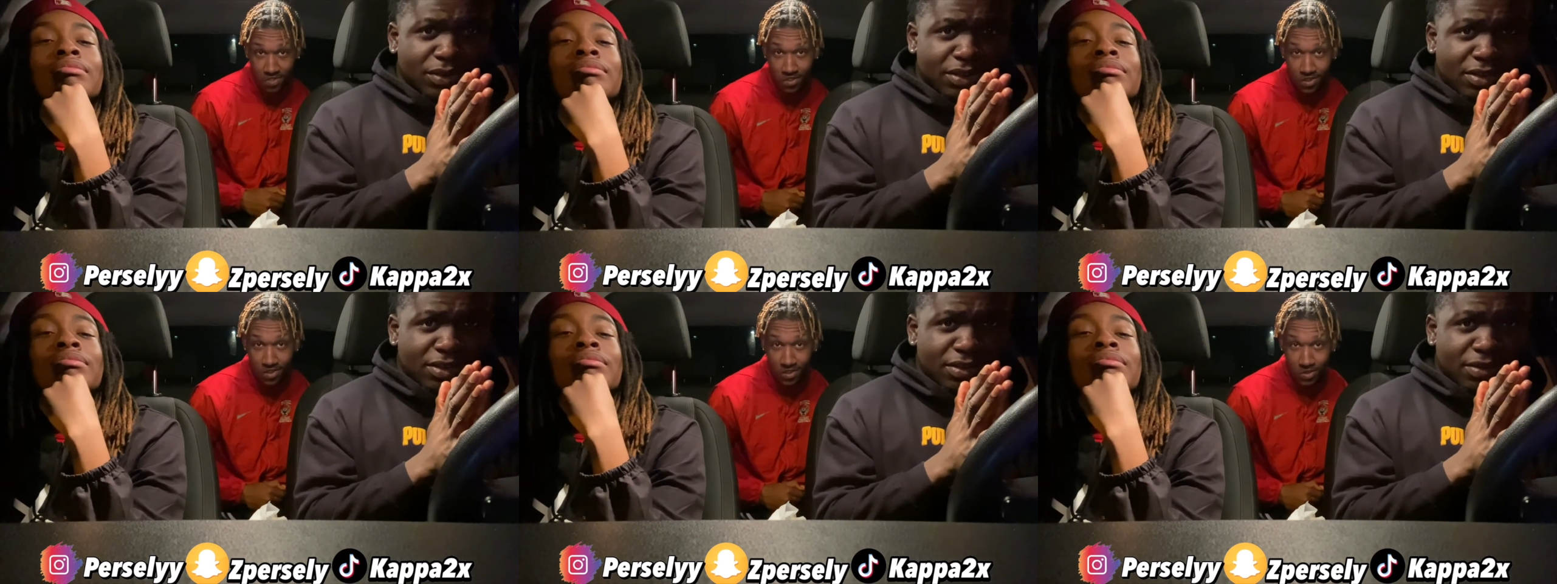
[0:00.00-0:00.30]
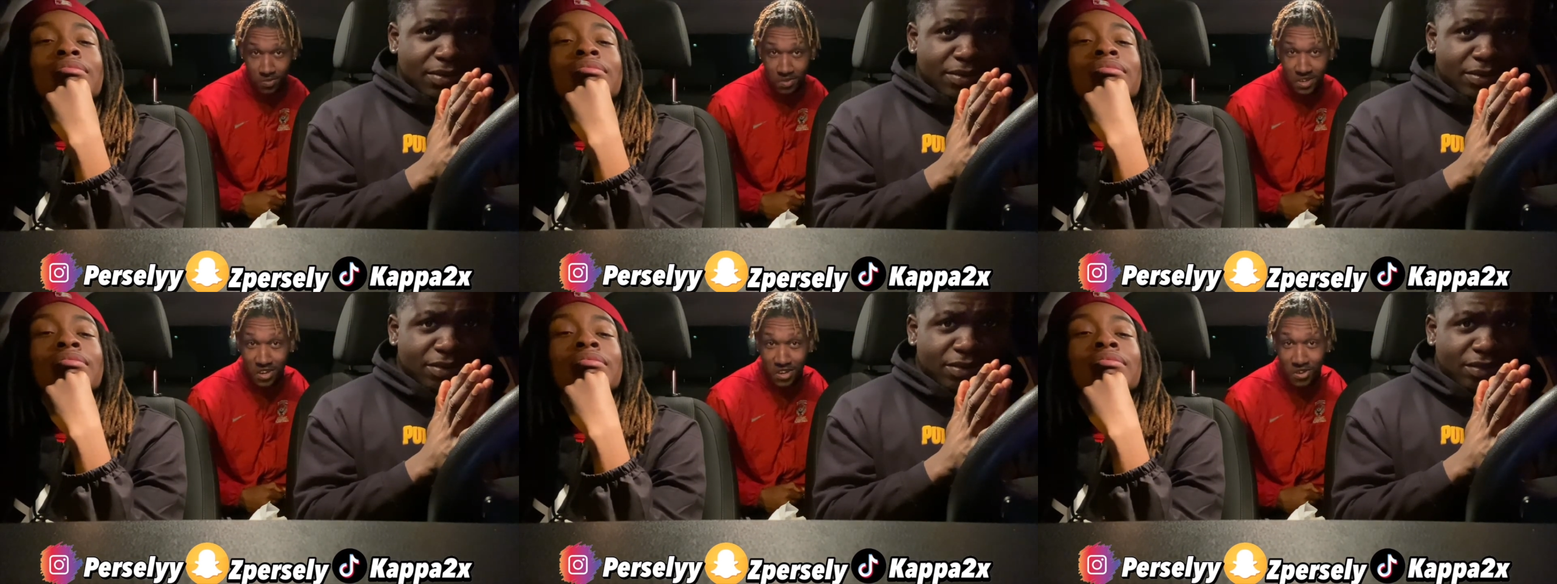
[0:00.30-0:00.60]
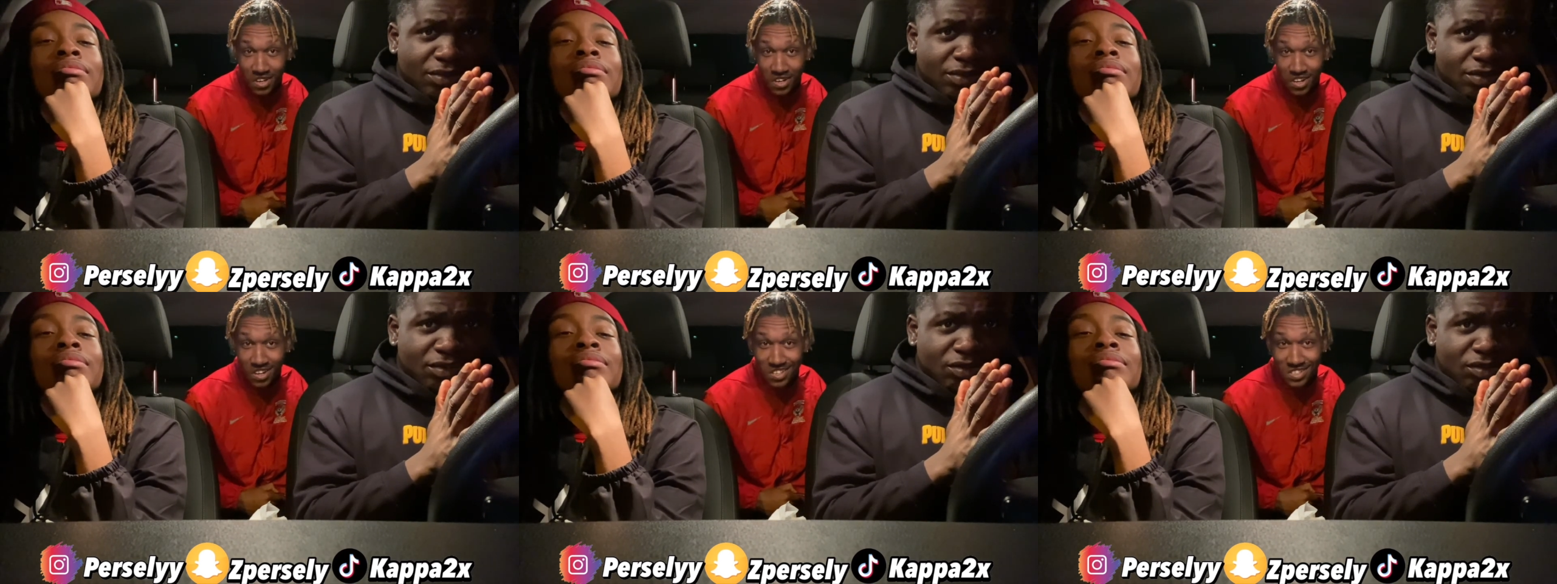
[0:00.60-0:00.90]
Speaker 1: We can go another
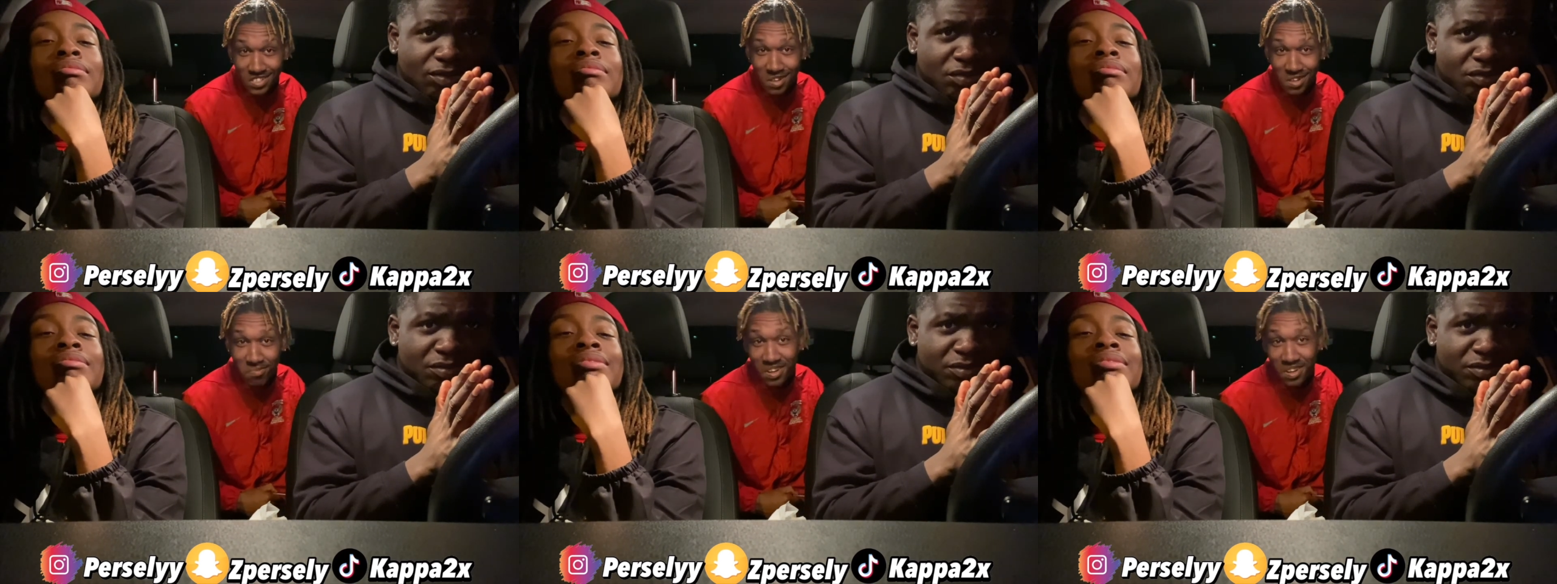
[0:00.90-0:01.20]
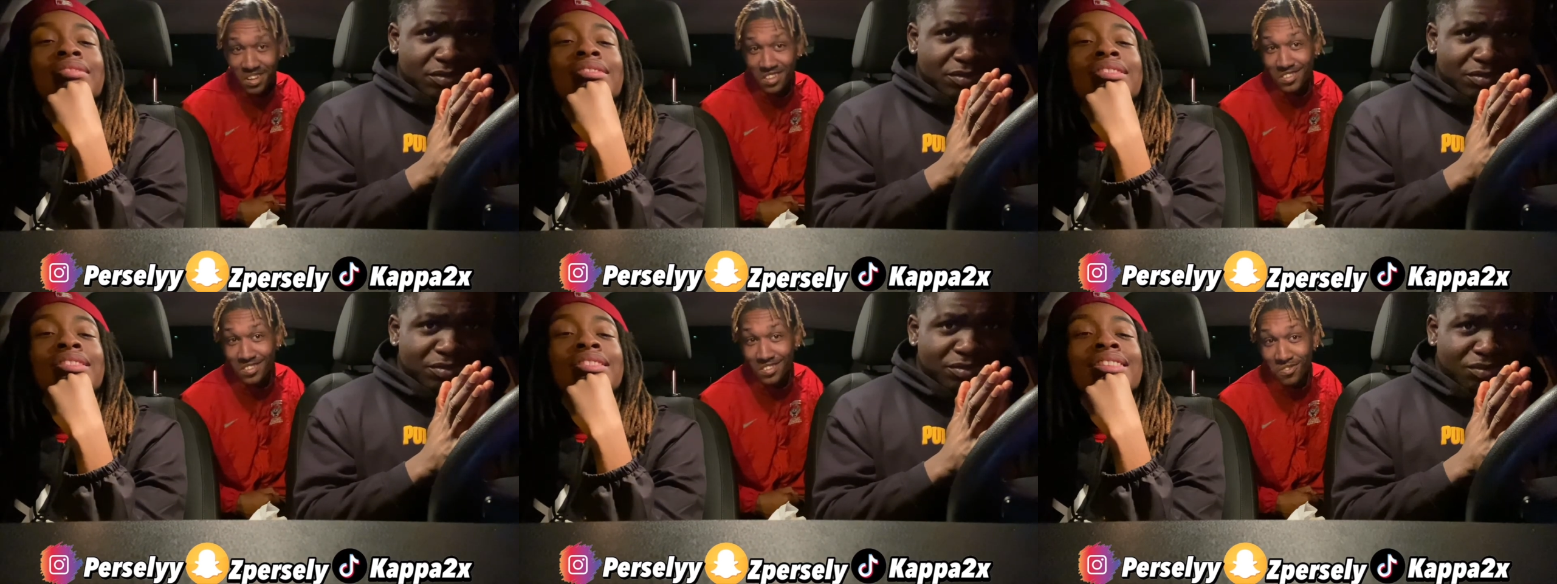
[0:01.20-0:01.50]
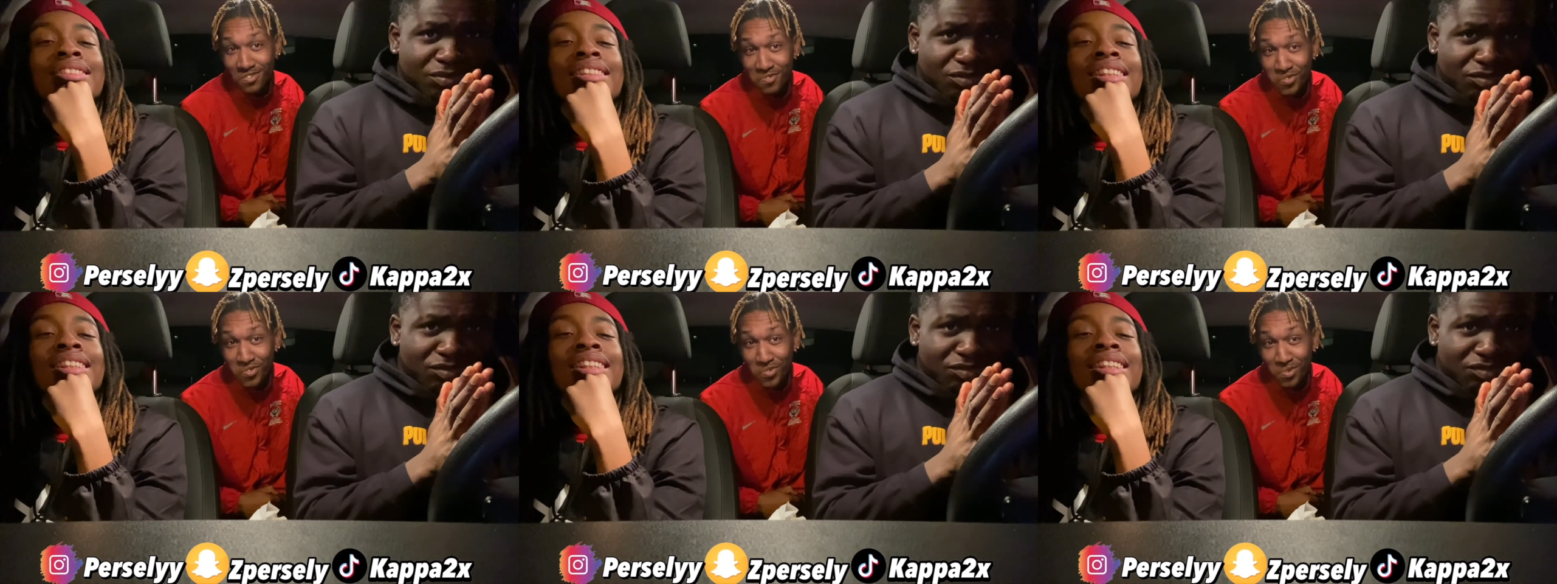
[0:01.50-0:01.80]
10 minutes on oh,
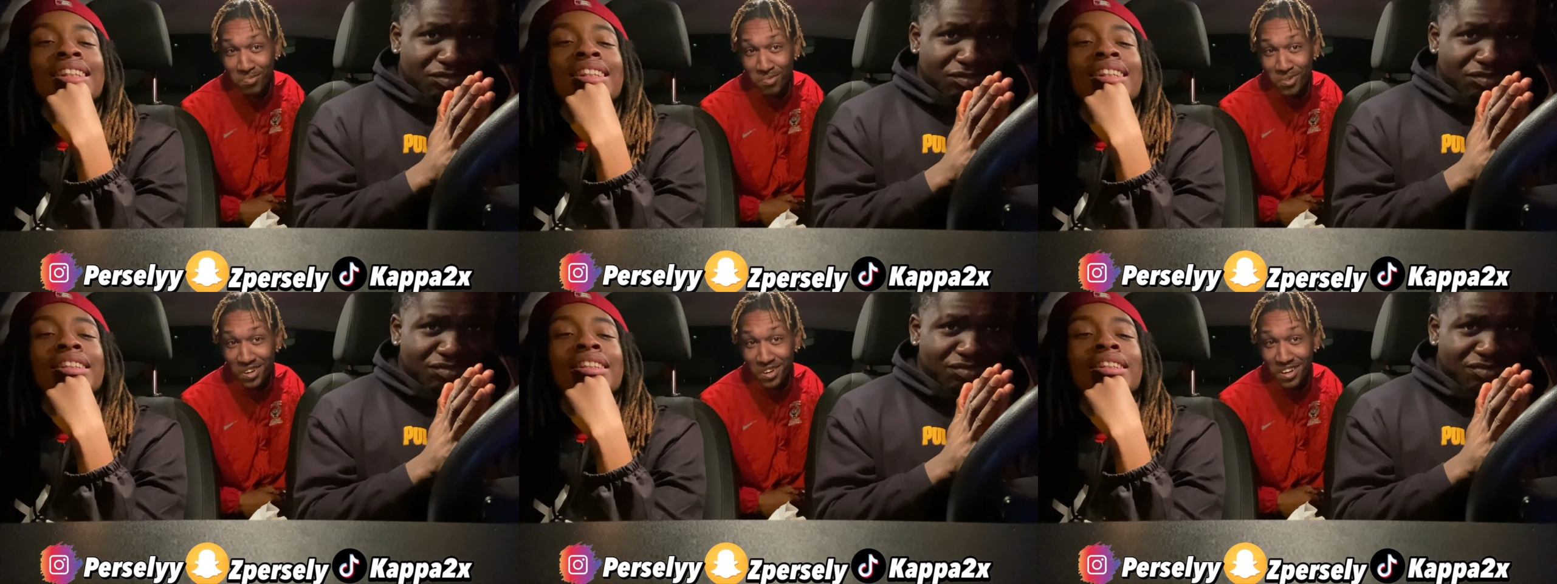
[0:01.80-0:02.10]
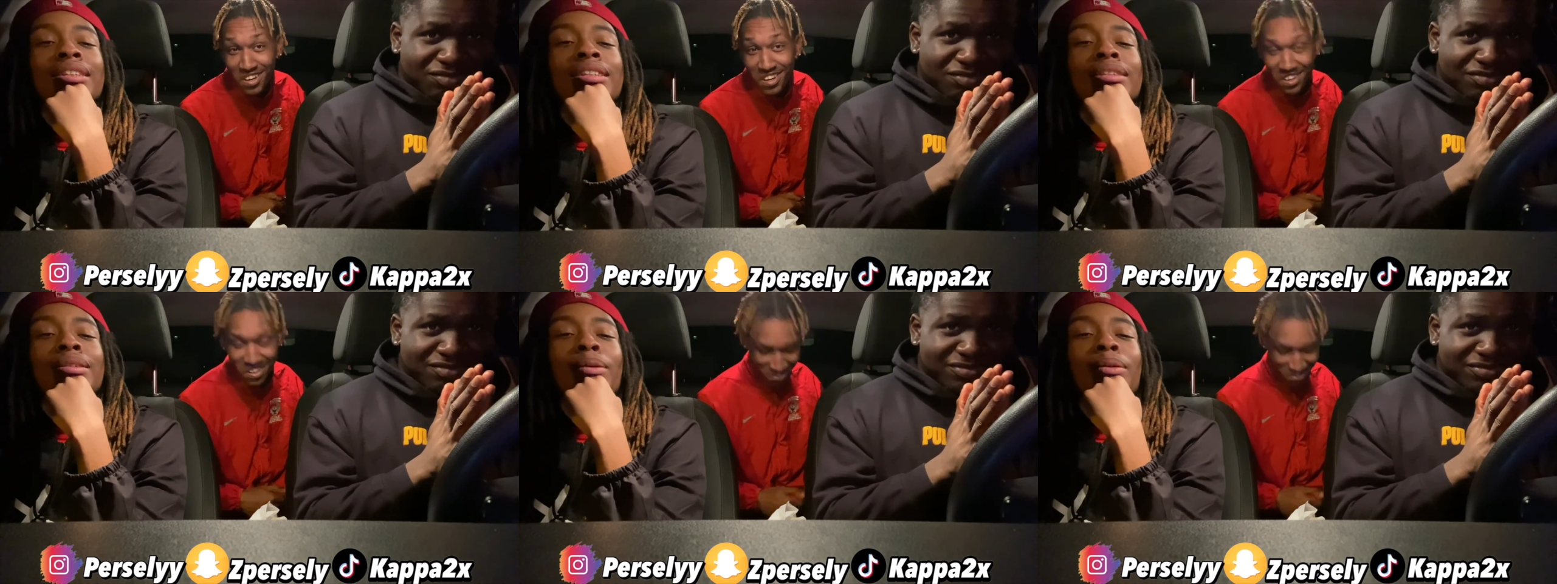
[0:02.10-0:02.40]
them Grave.